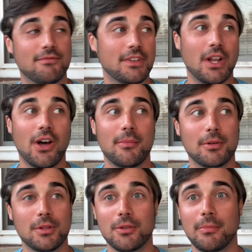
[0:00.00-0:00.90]

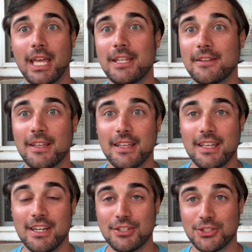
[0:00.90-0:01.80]
Phenomenal little bait.
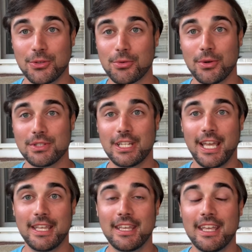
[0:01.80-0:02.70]
I still throw it
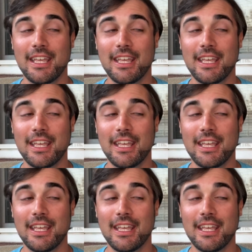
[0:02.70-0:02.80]
today.